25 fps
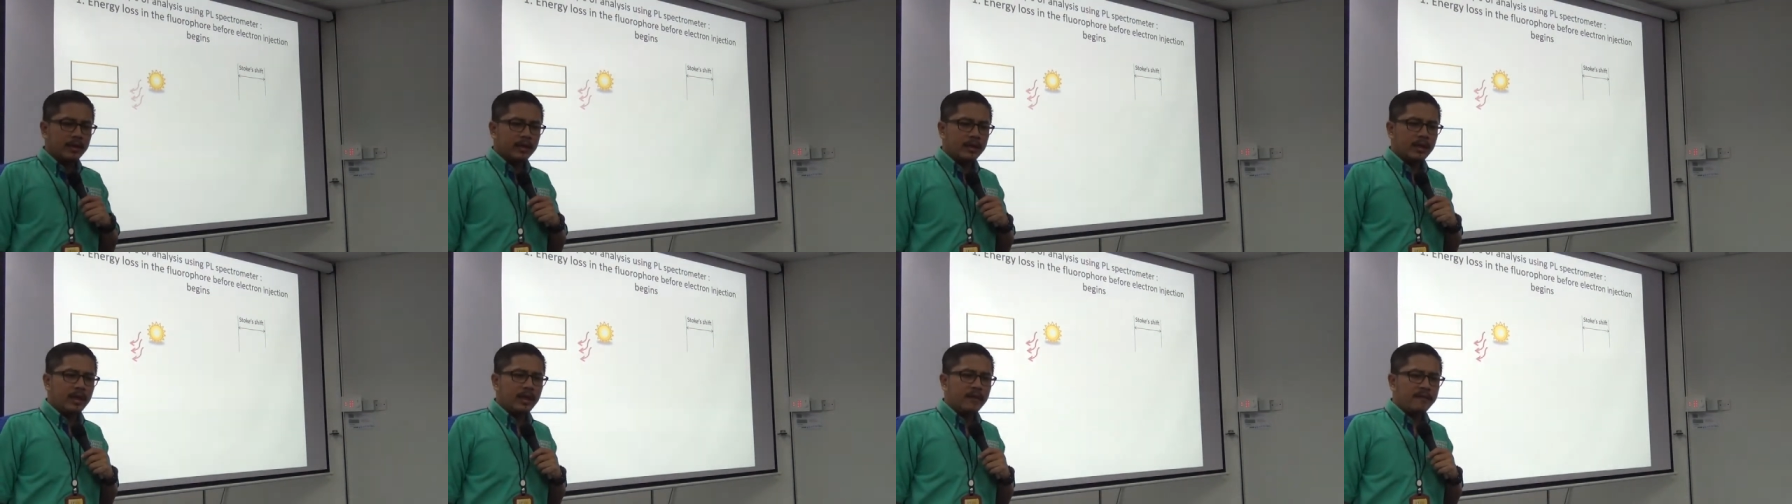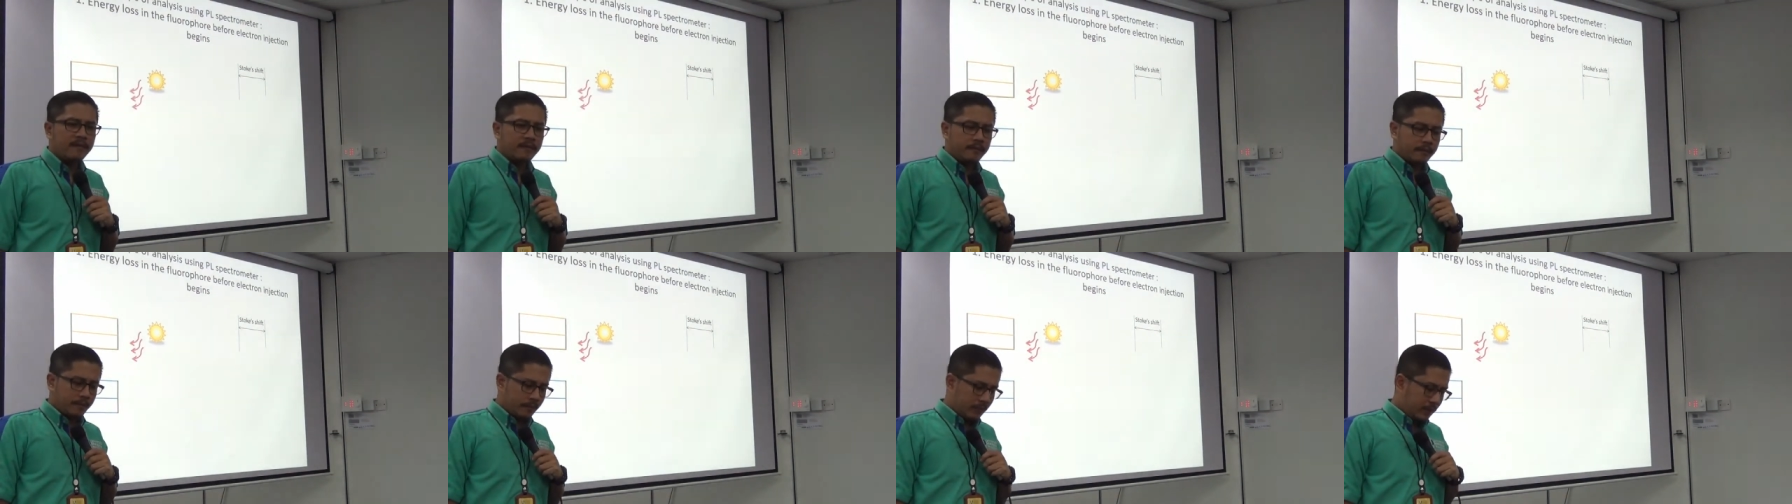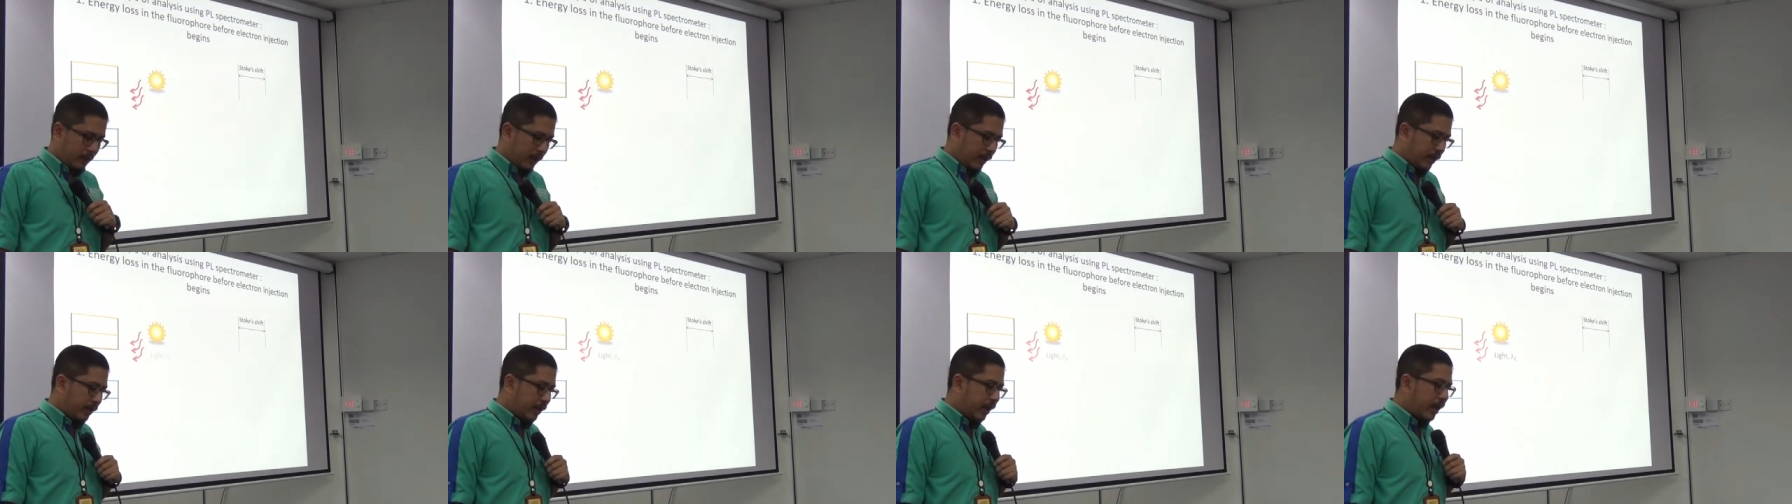give
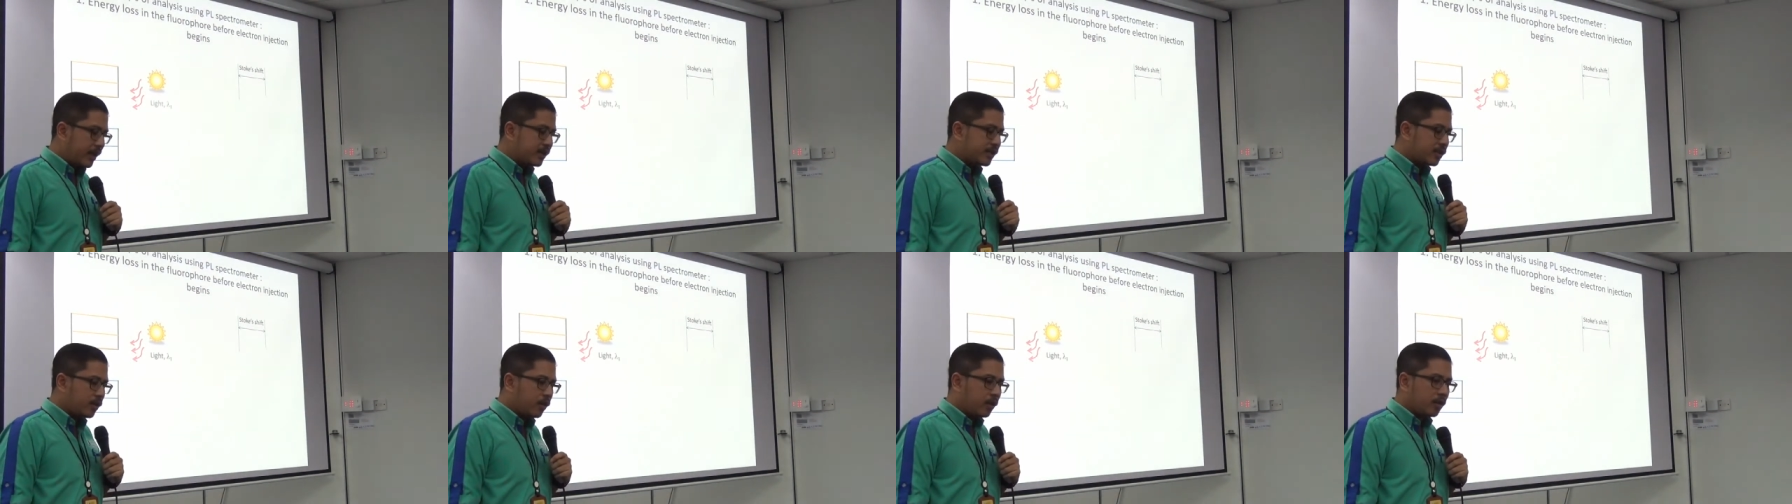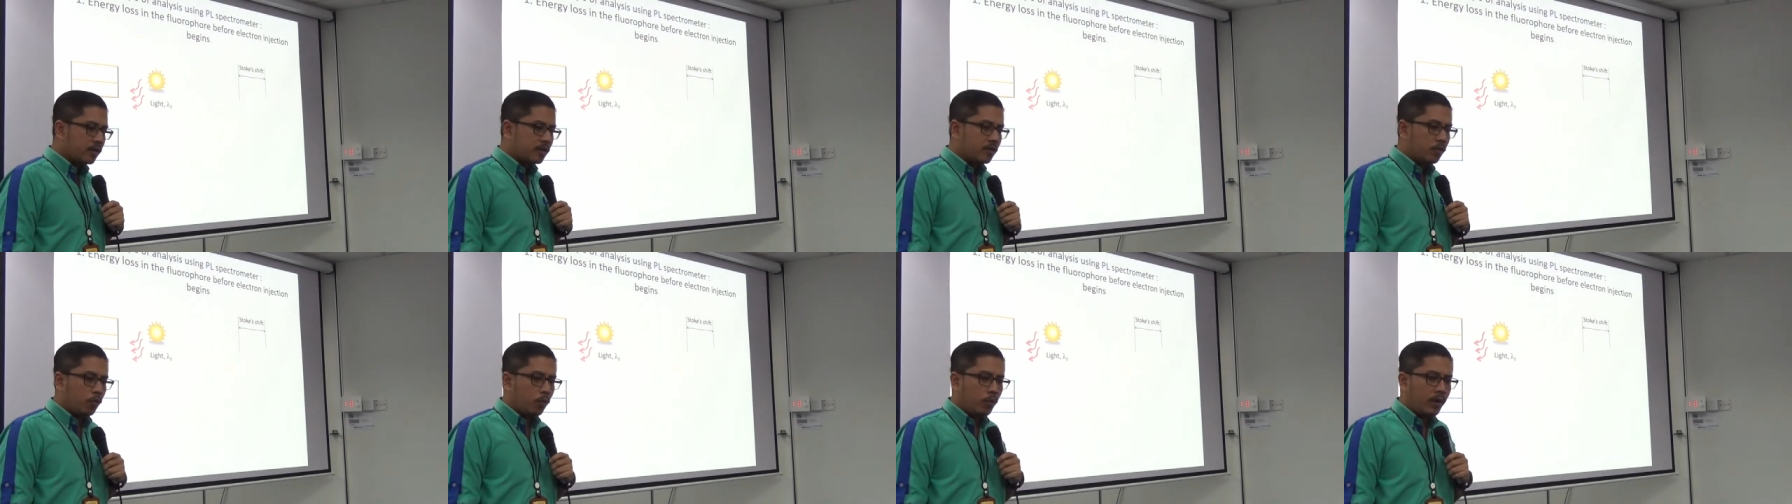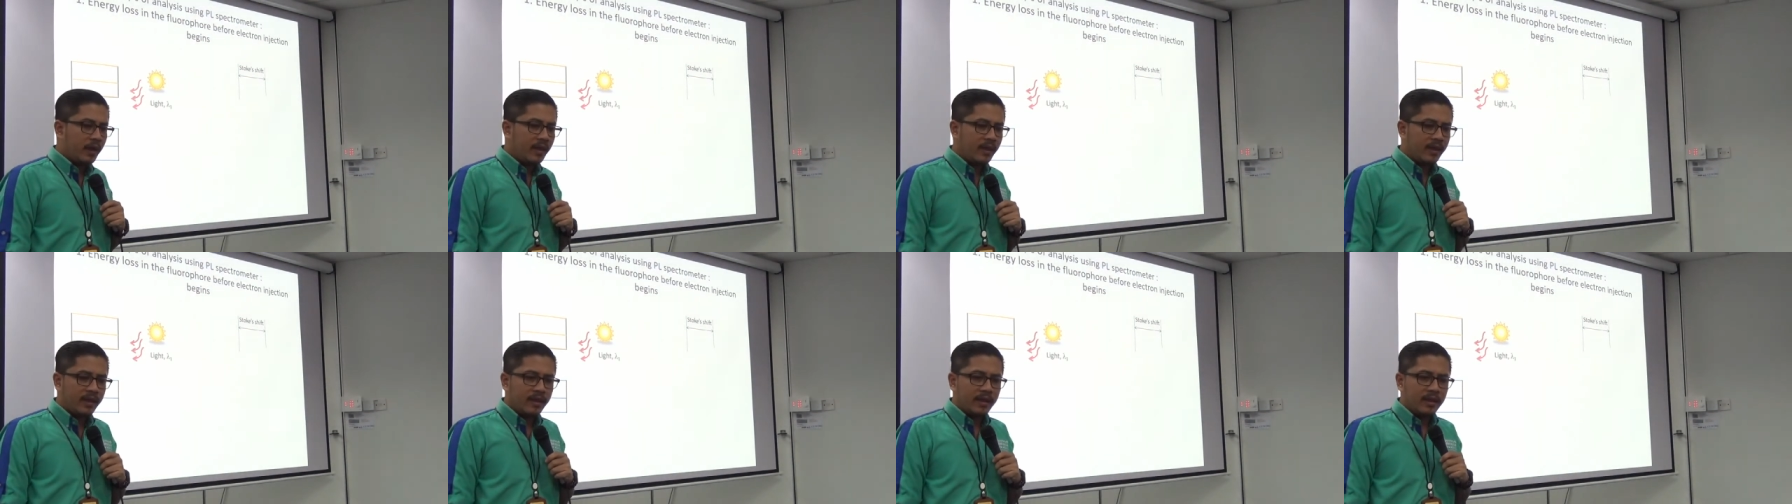light source
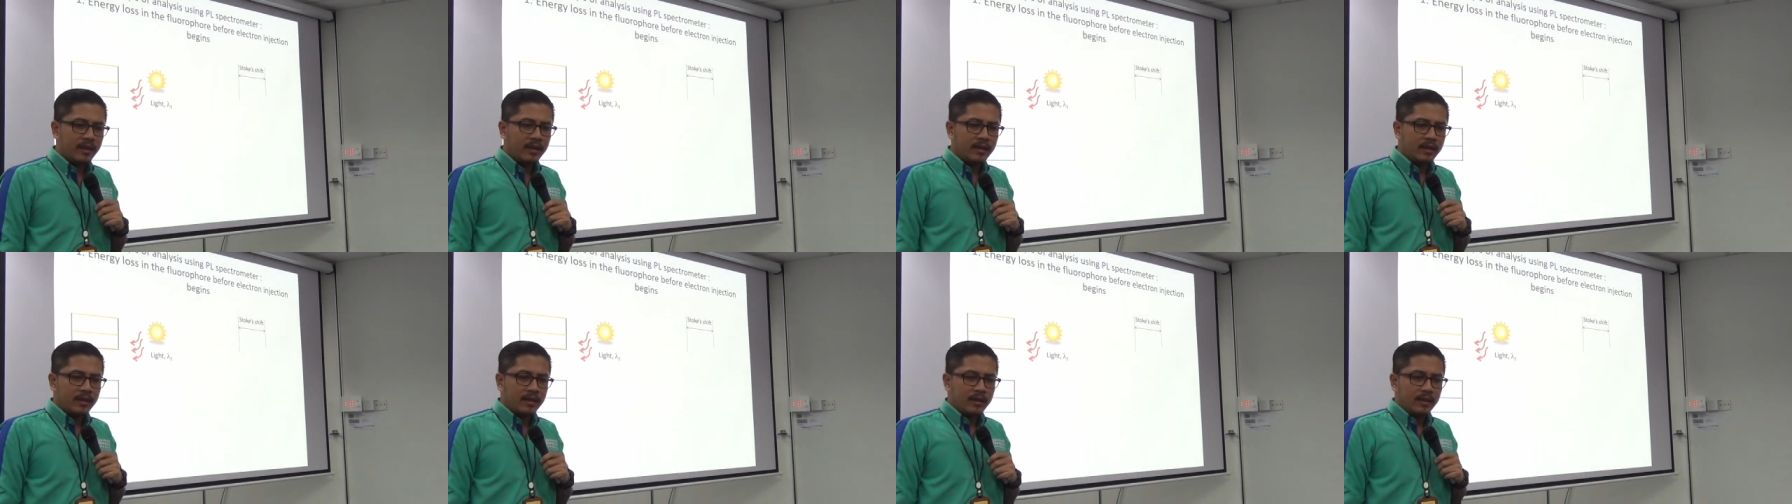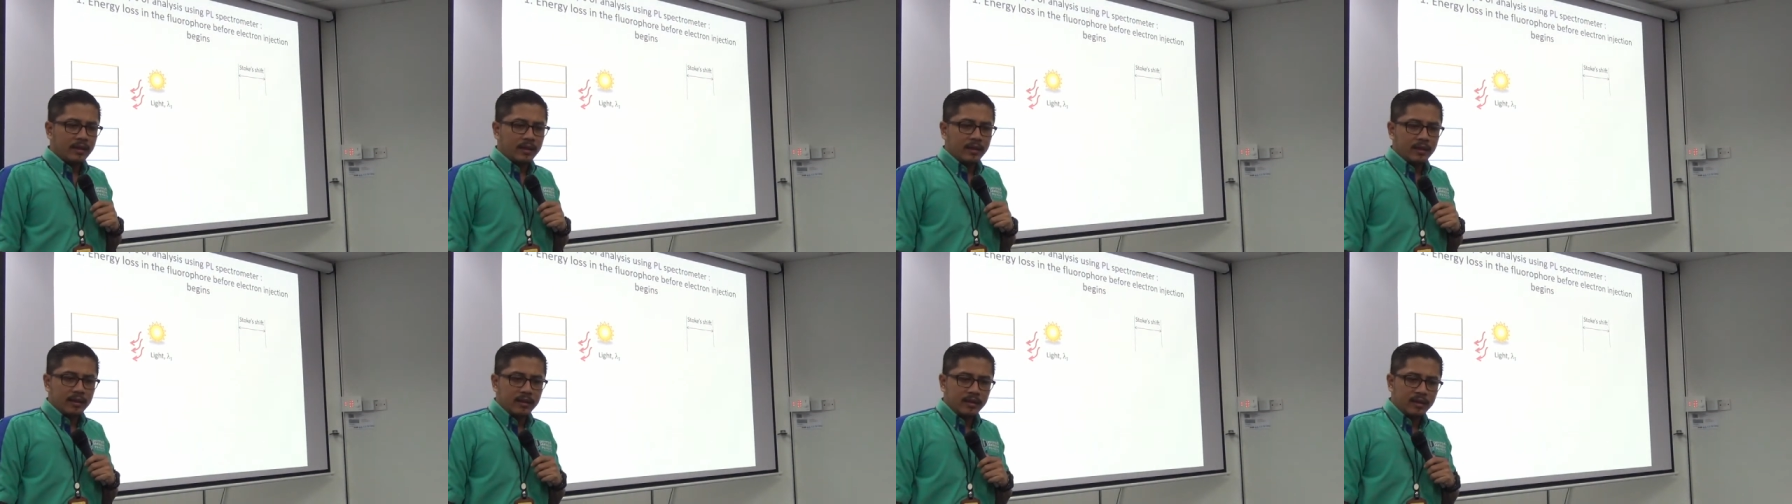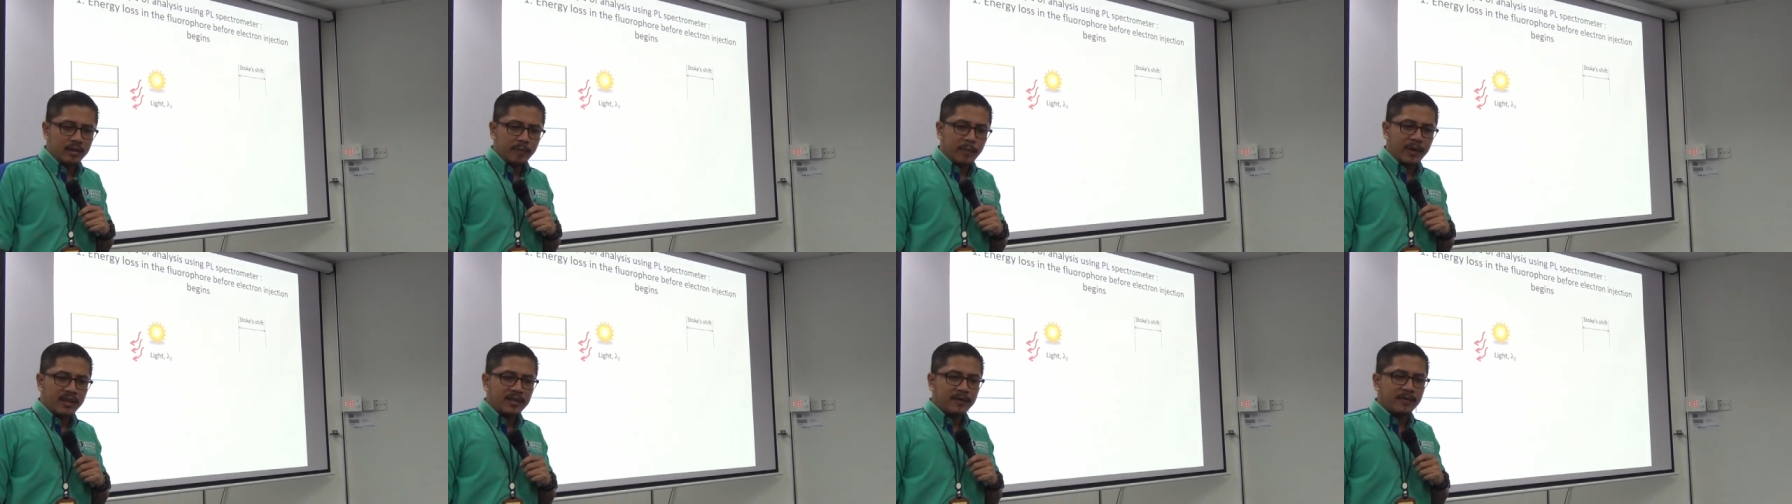with
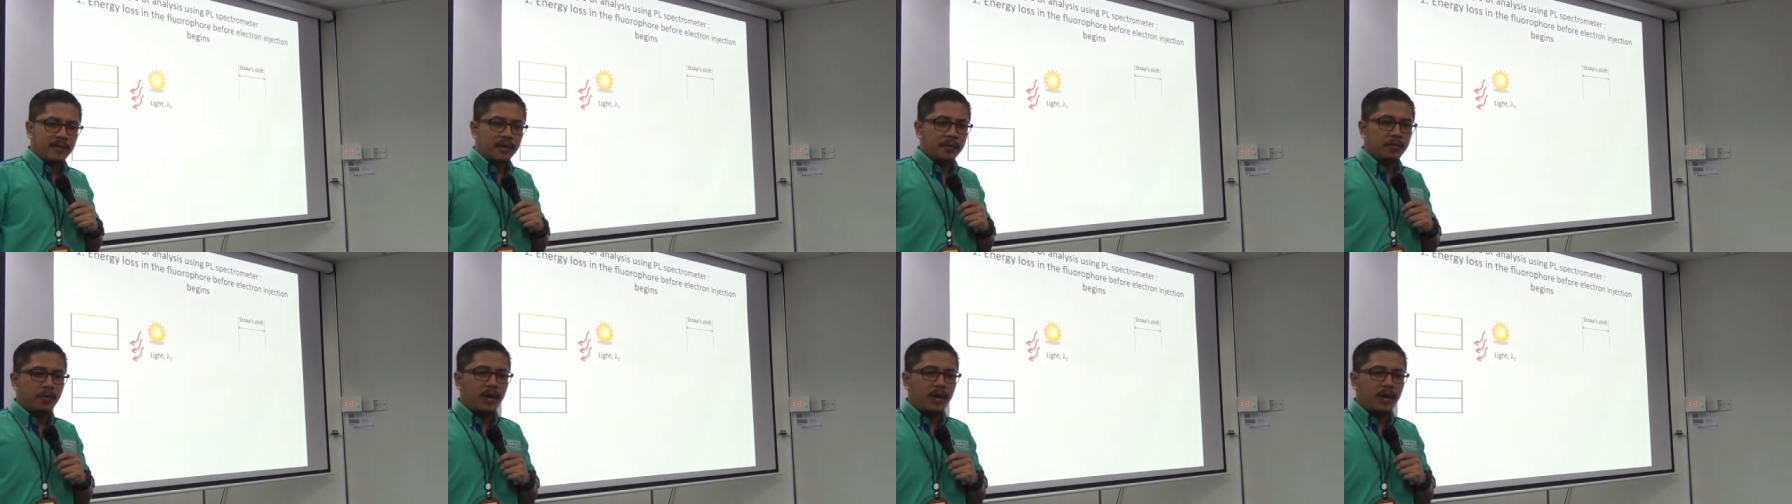specific